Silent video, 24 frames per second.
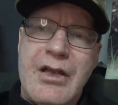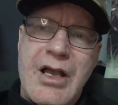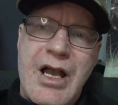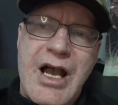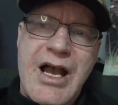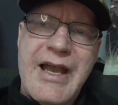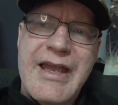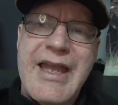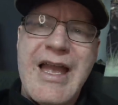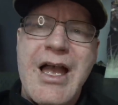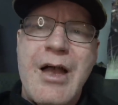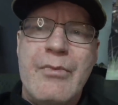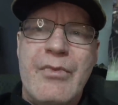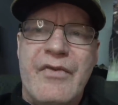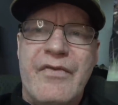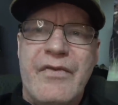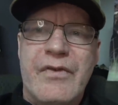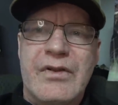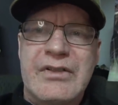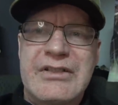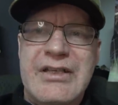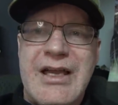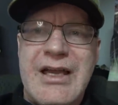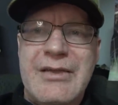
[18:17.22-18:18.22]
I am a
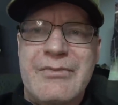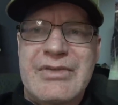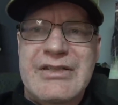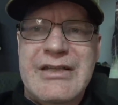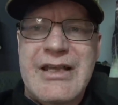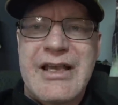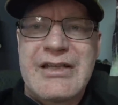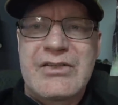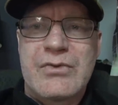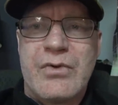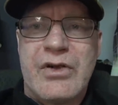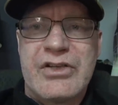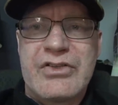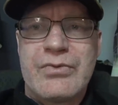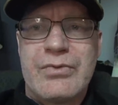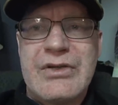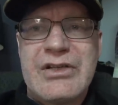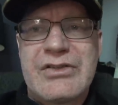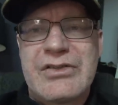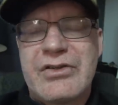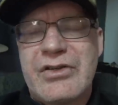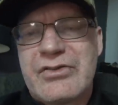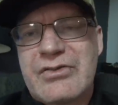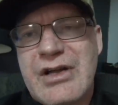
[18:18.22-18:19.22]
full-time Sasquatch
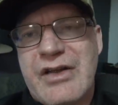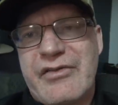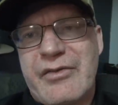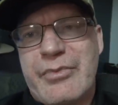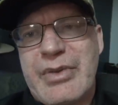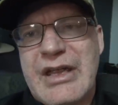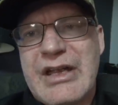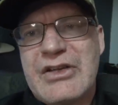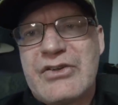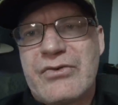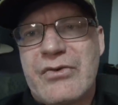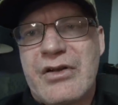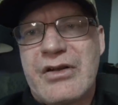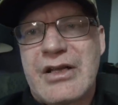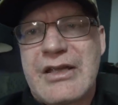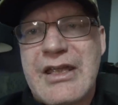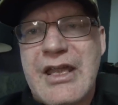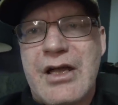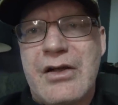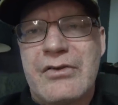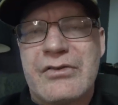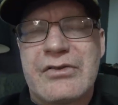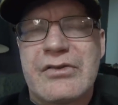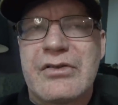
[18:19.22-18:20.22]
researcher. I have a Patreon
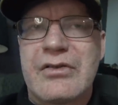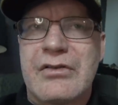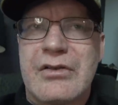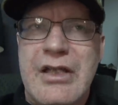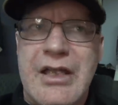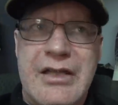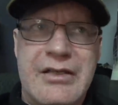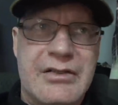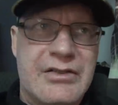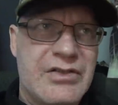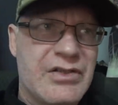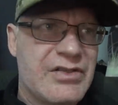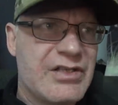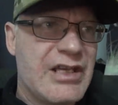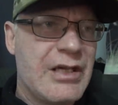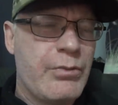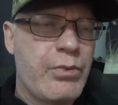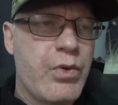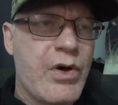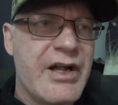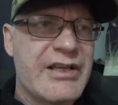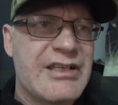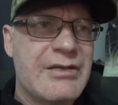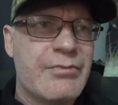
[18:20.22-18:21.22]
account and just
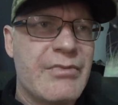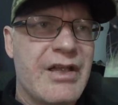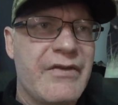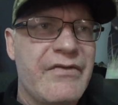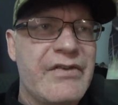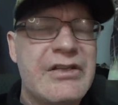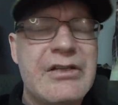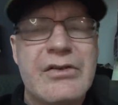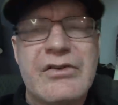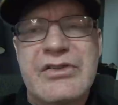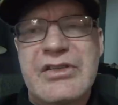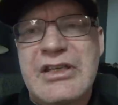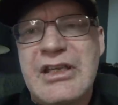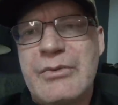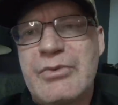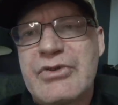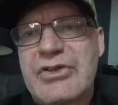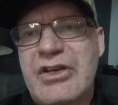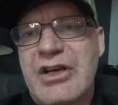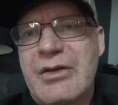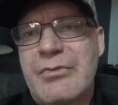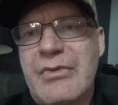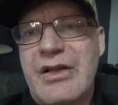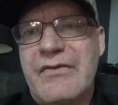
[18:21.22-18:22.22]
keep watching my videos, keep
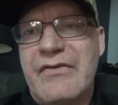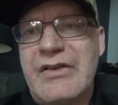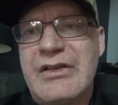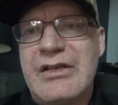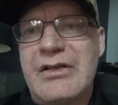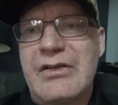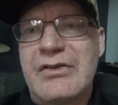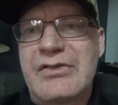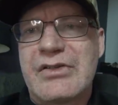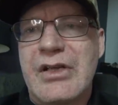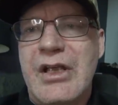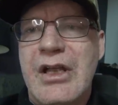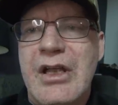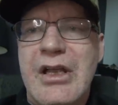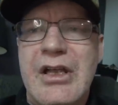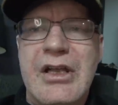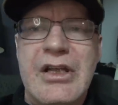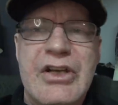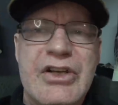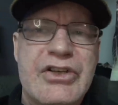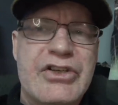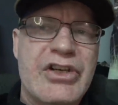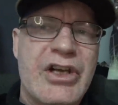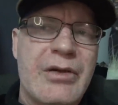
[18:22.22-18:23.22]
sharing my videos,
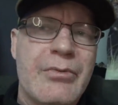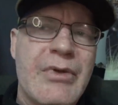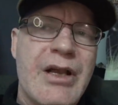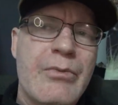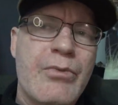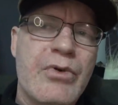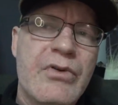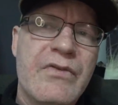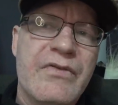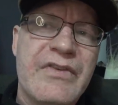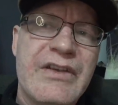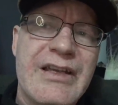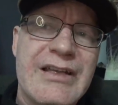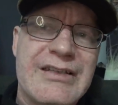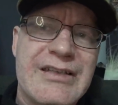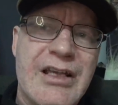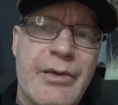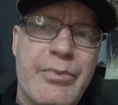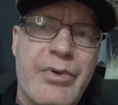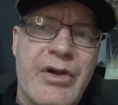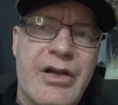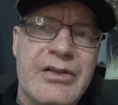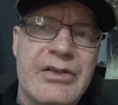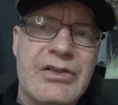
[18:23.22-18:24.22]
share my movie. It's
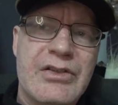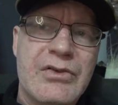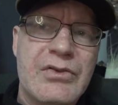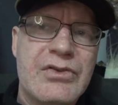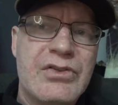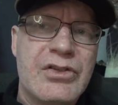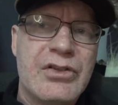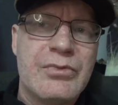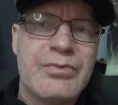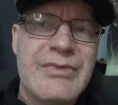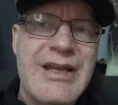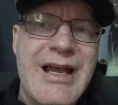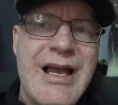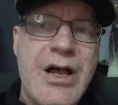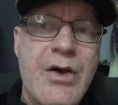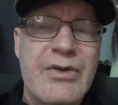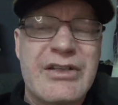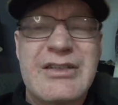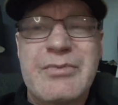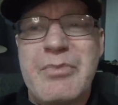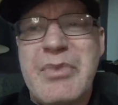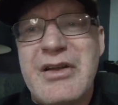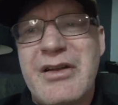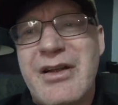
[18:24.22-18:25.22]
up on YouTube now.
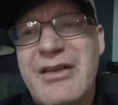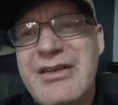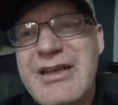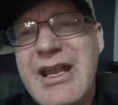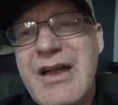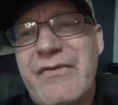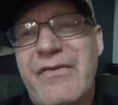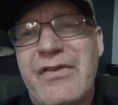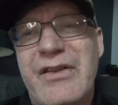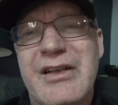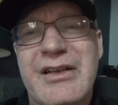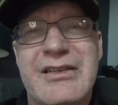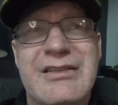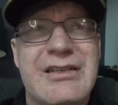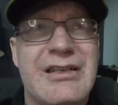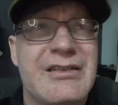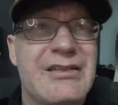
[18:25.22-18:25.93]
It's been on Netflix.